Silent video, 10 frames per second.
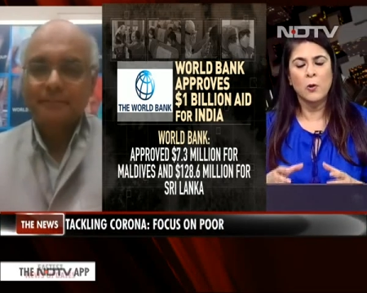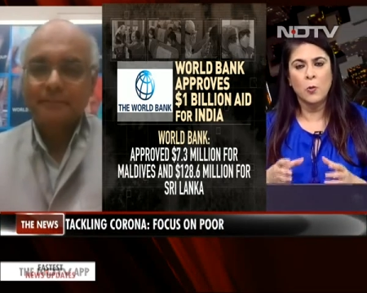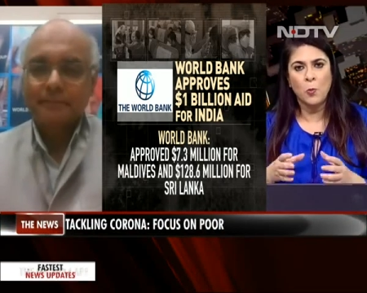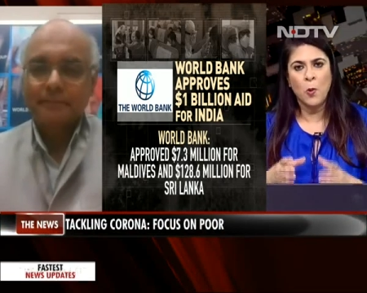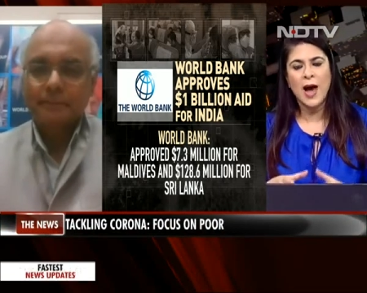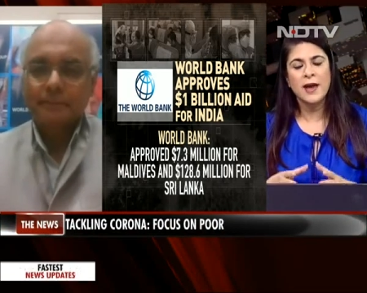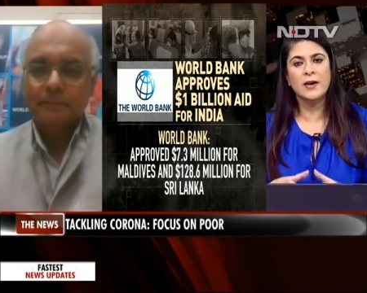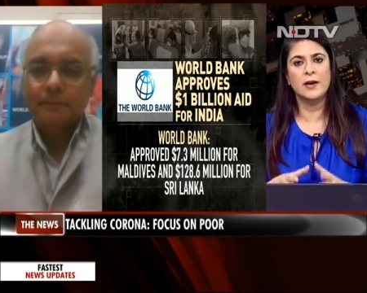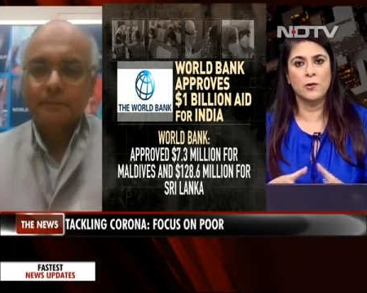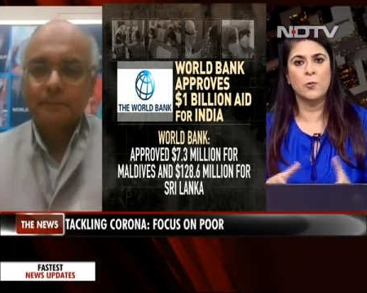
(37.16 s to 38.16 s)
Speaker 1: Why did,
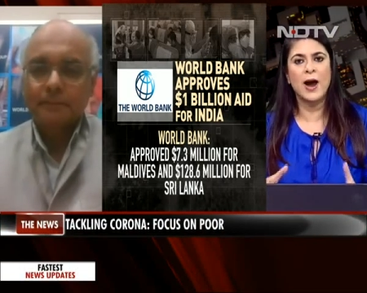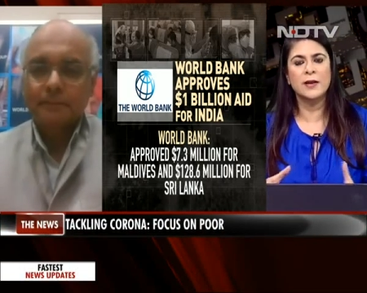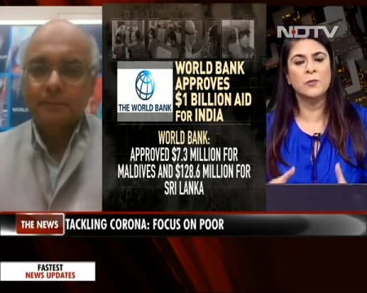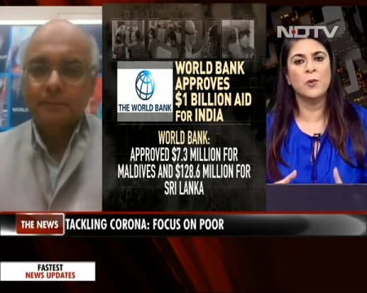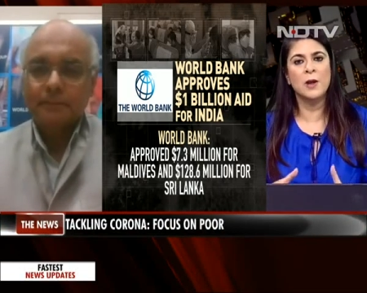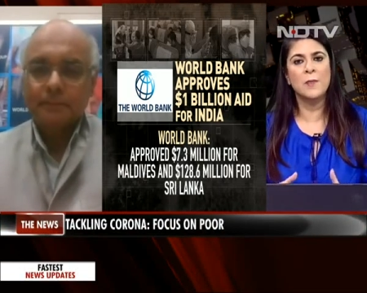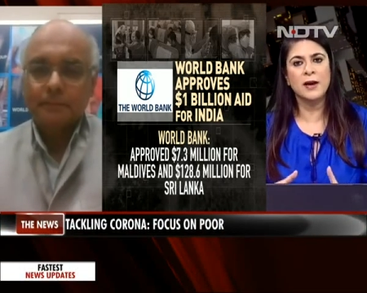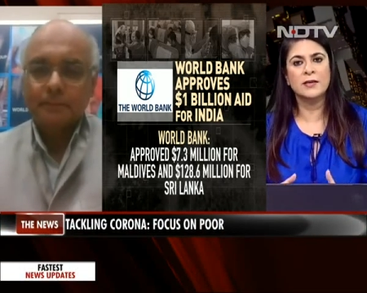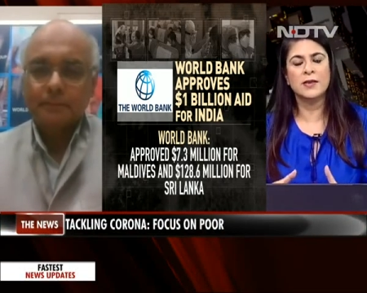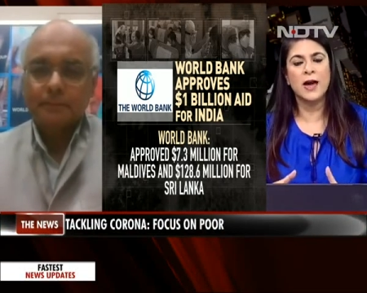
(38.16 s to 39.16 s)
it, why did the World Bank
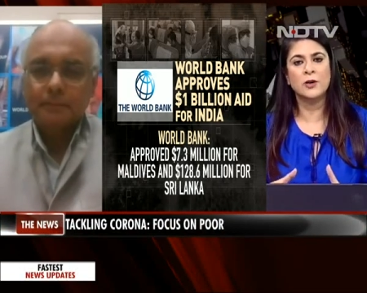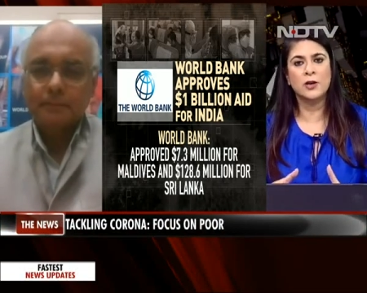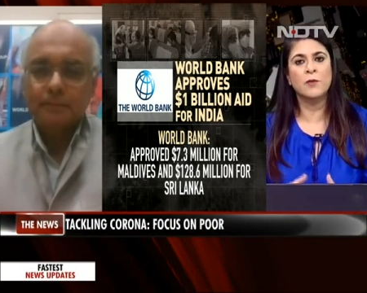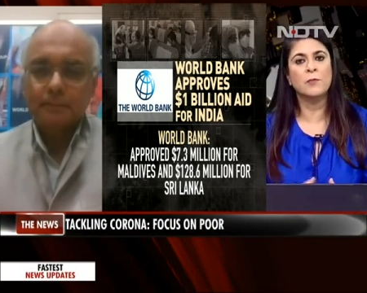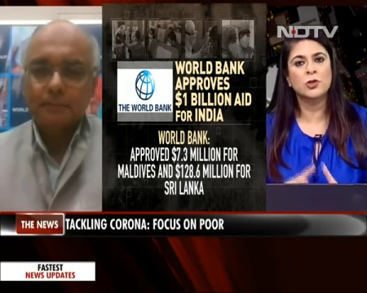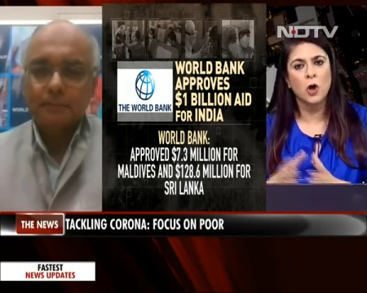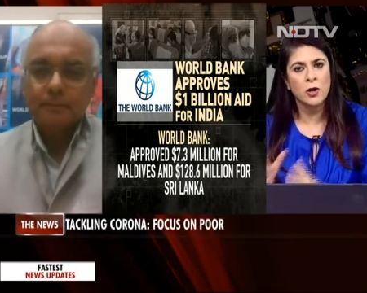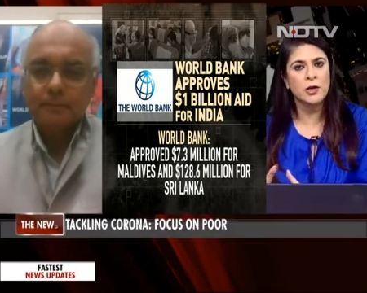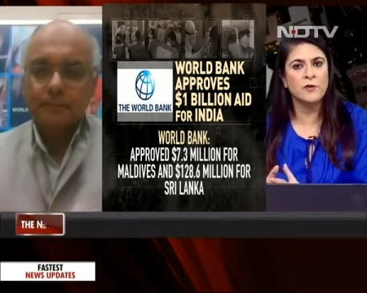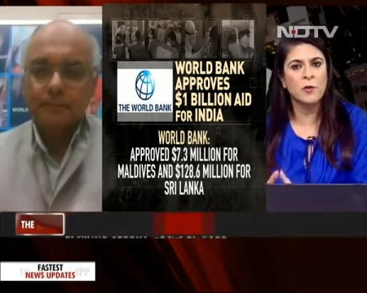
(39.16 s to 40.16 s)
decide to give a
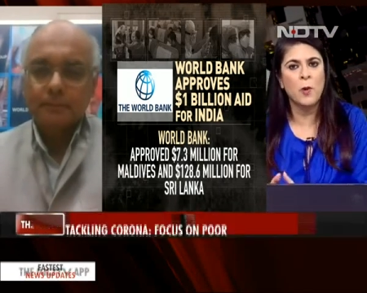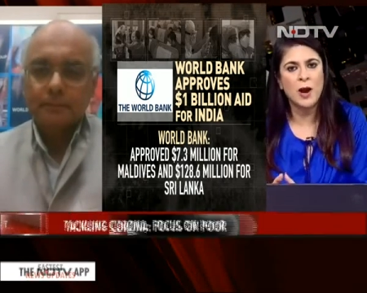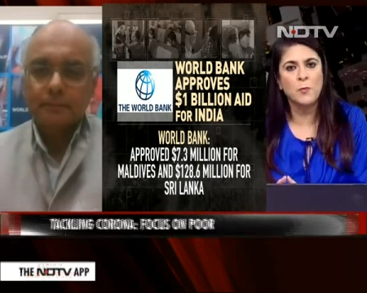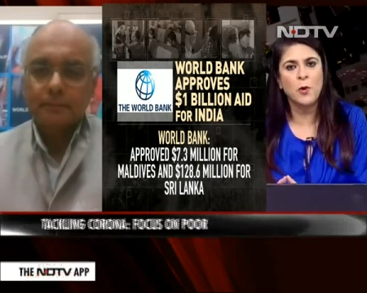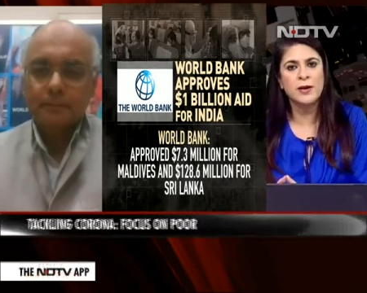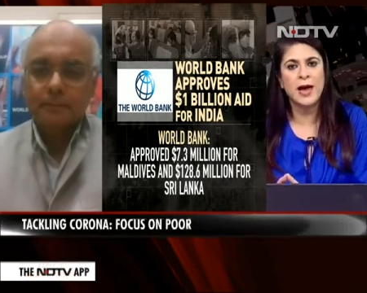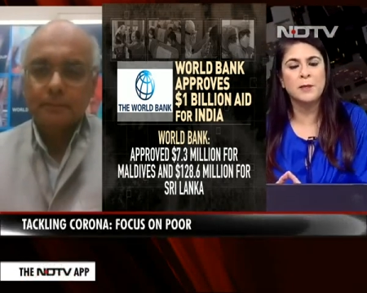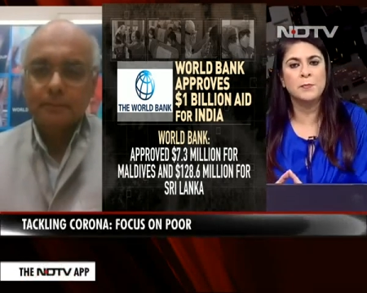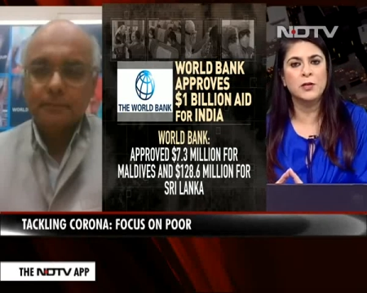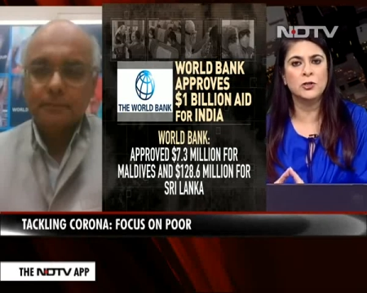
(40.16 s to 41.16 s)
majority of a $1.9
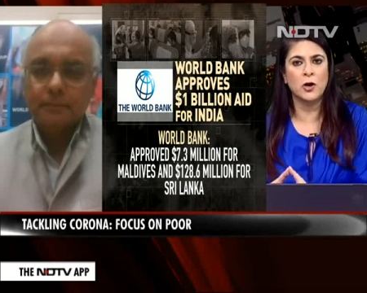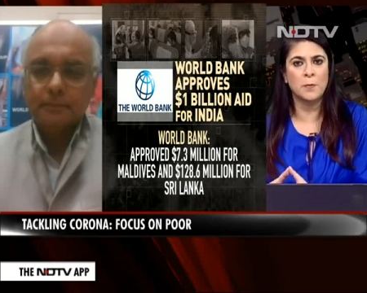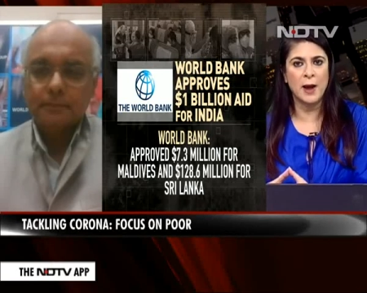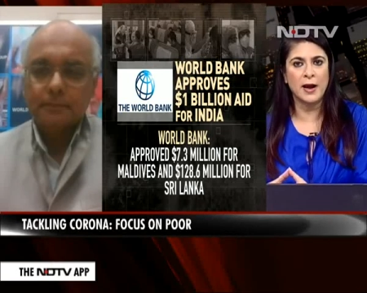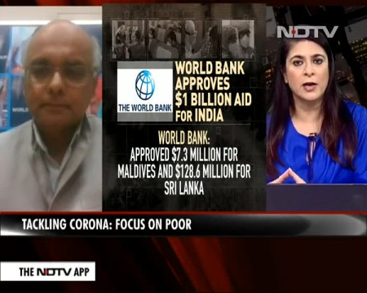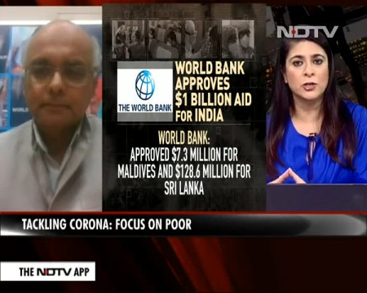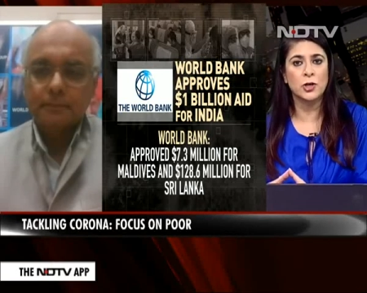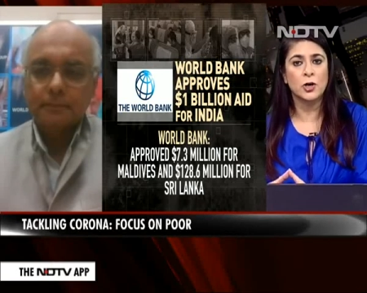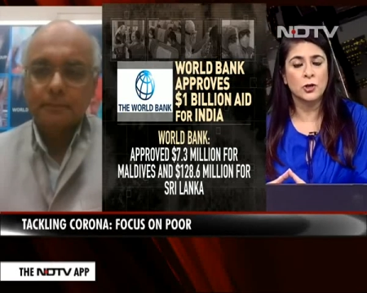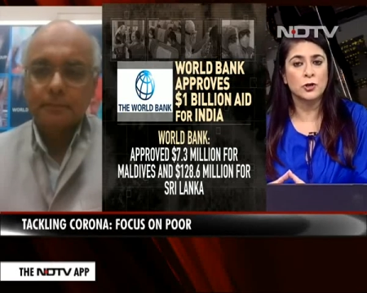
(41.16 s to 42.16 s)
billion package
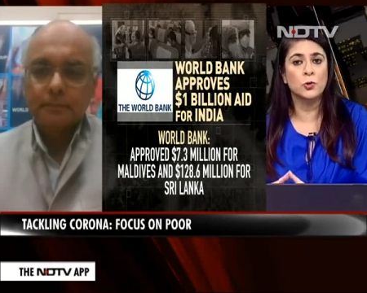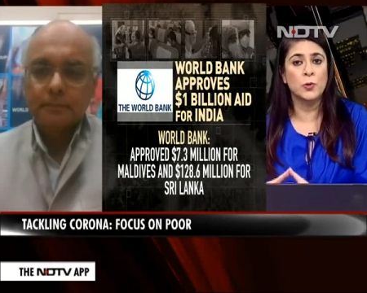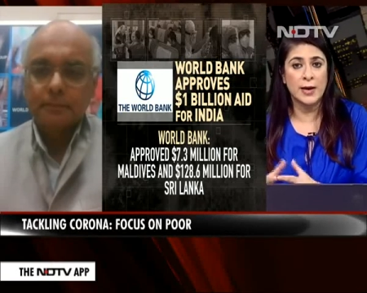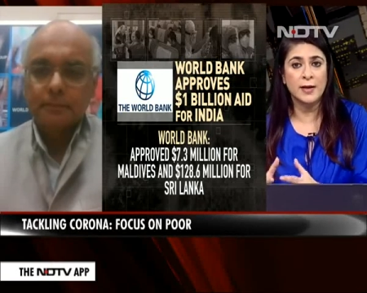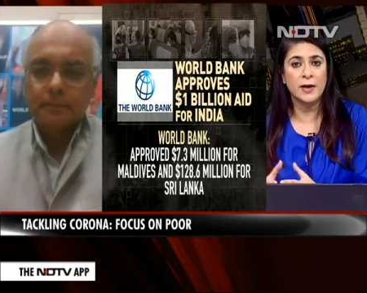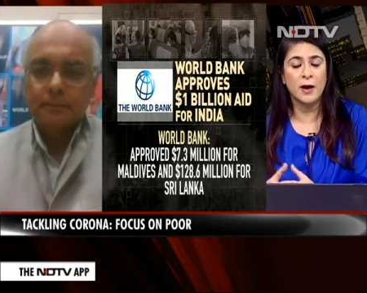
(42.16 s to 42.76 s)
to India?